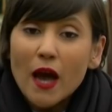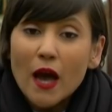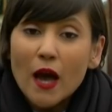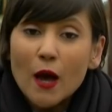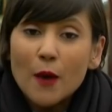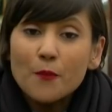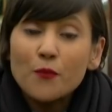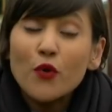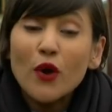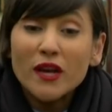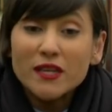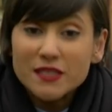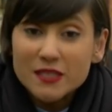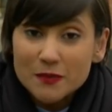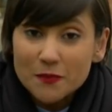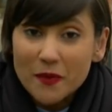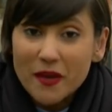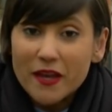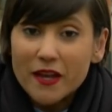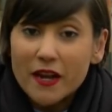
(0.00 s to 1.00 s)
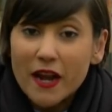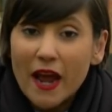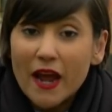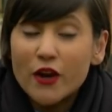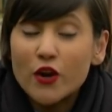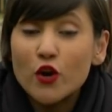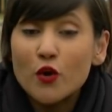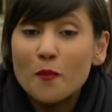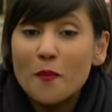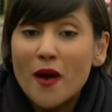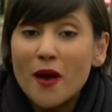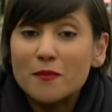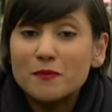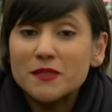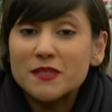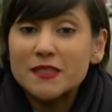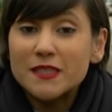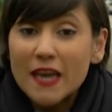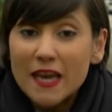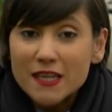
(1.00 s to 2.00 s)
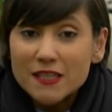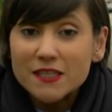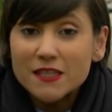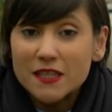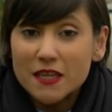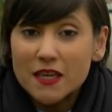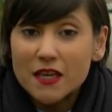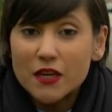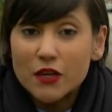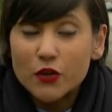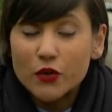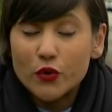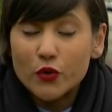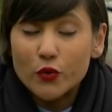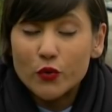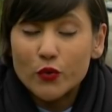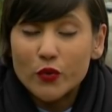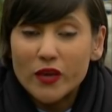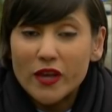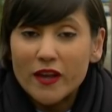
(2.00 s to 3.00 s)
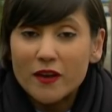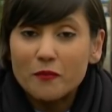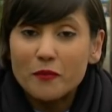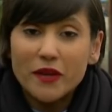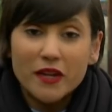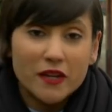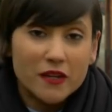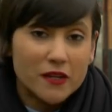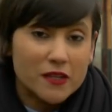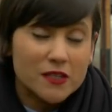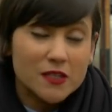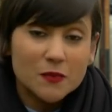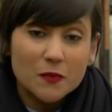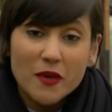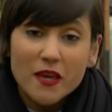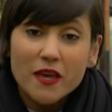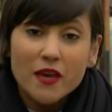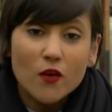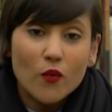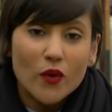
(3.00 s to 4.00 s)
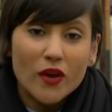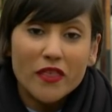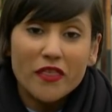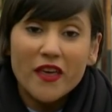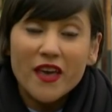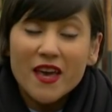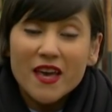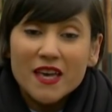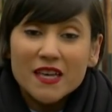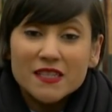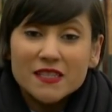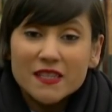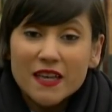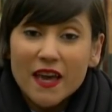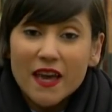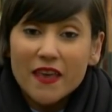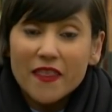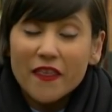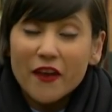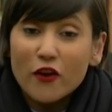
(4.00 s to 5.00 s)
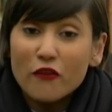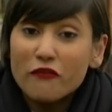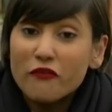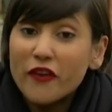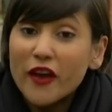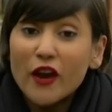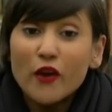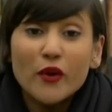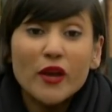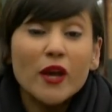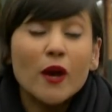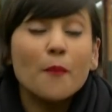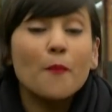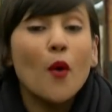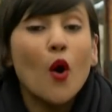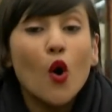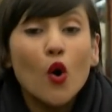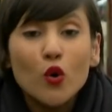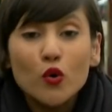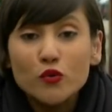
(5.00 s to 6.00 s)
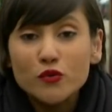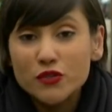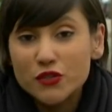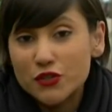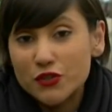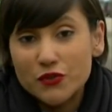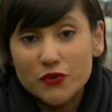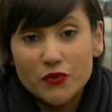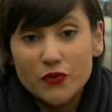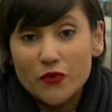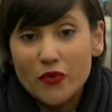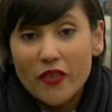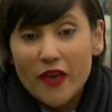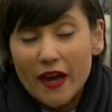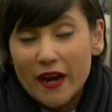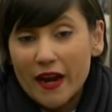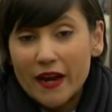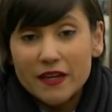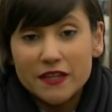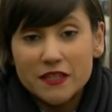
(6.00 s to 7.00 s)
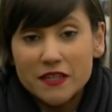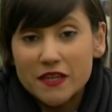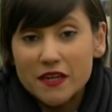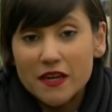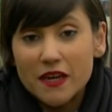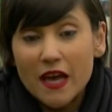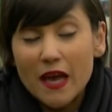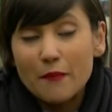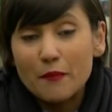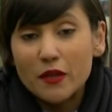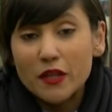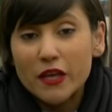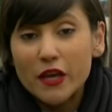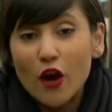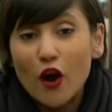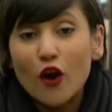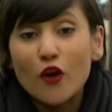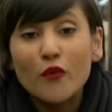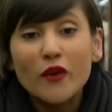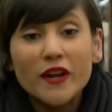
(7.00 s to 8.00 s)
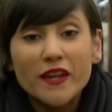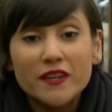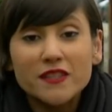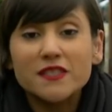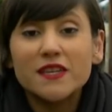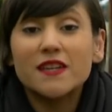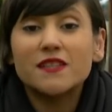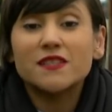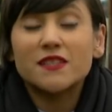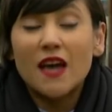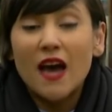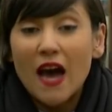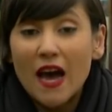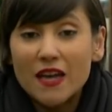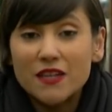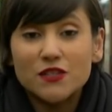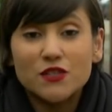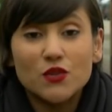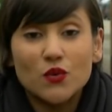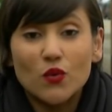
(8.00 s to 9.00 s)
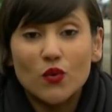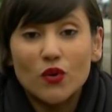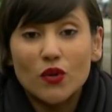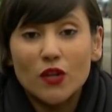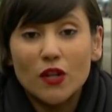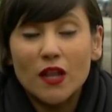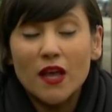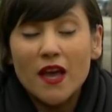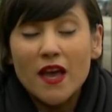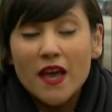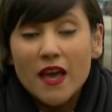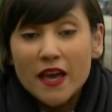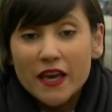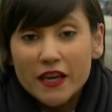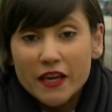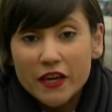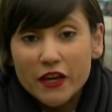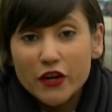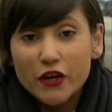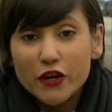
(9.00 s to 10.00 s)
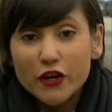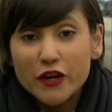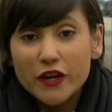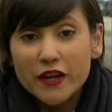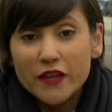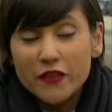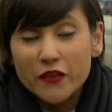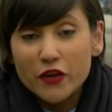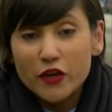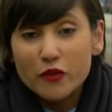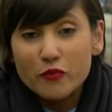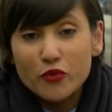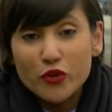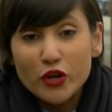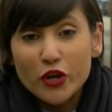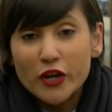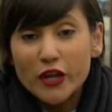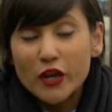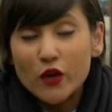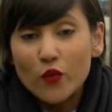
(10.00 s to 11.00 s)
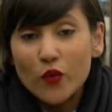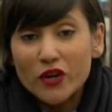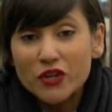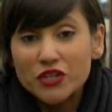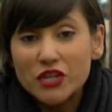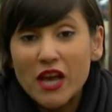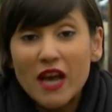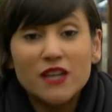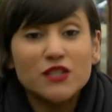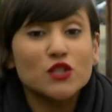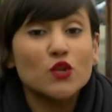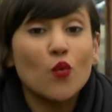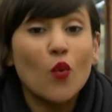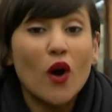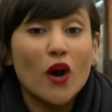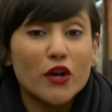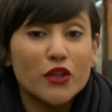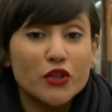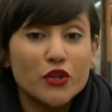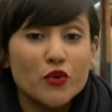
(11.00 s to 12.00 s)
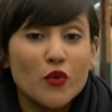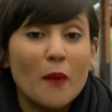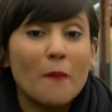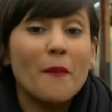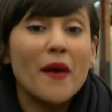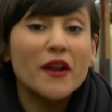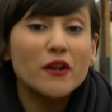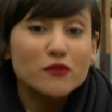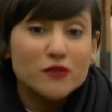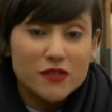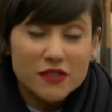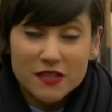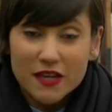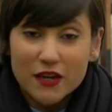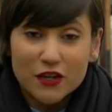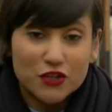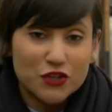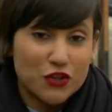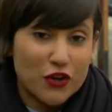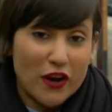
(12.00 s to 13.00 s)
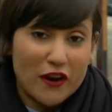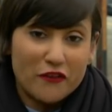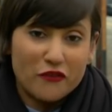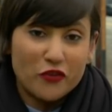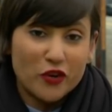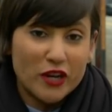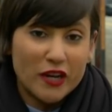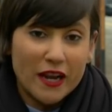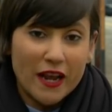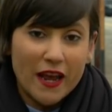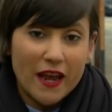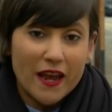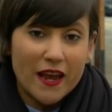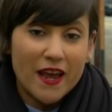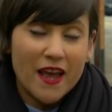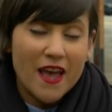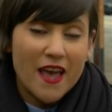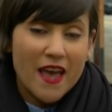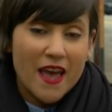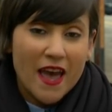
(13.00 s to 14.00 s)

uh, Pressman and her mom, Stacy, who we had been speaking with, say they're very opposed to that idea. Emily already attends a high school here in the community where she has to walk through a metal detector every day,